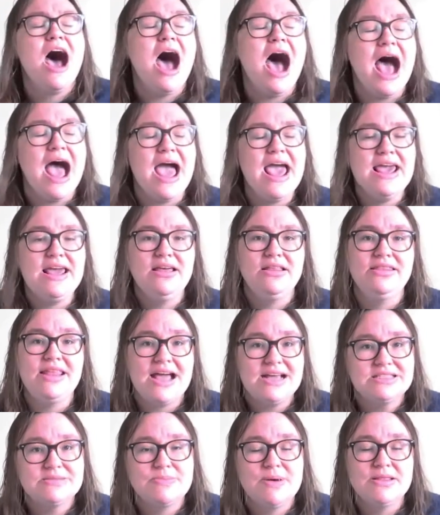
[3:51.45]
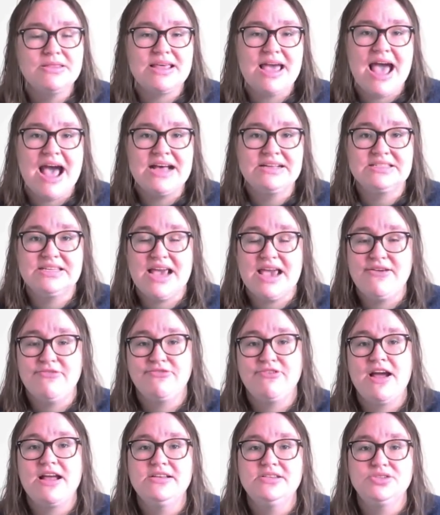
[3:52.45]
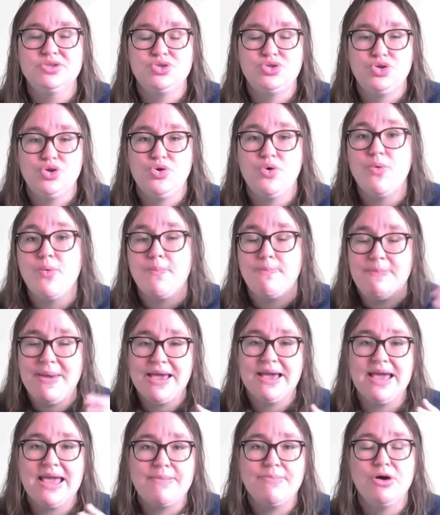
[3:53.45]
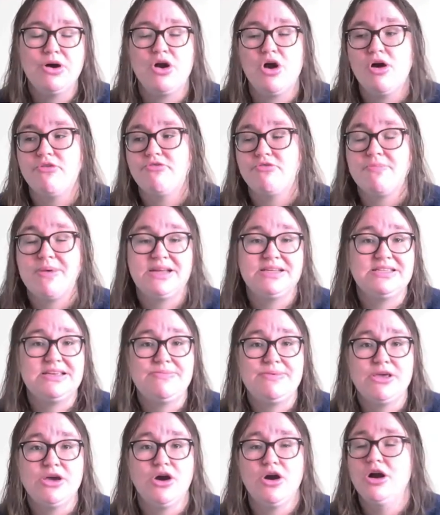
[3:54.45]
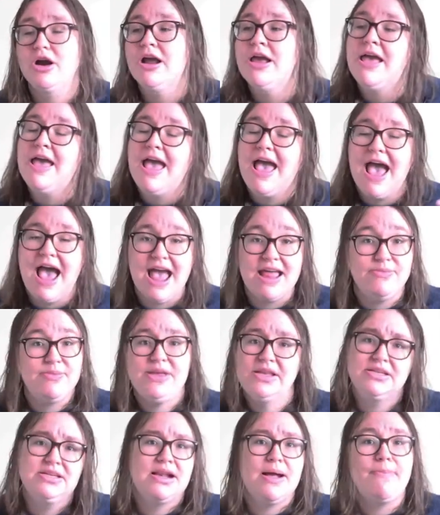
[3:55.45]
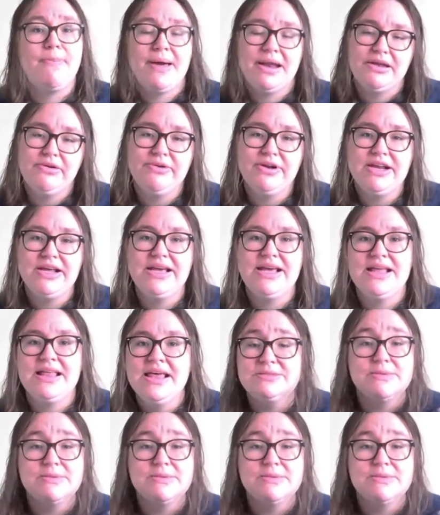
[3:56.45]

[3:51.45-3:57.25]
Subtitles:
I last month asked a friend to pick a book off of my TBR, and we ended up buddy reading it.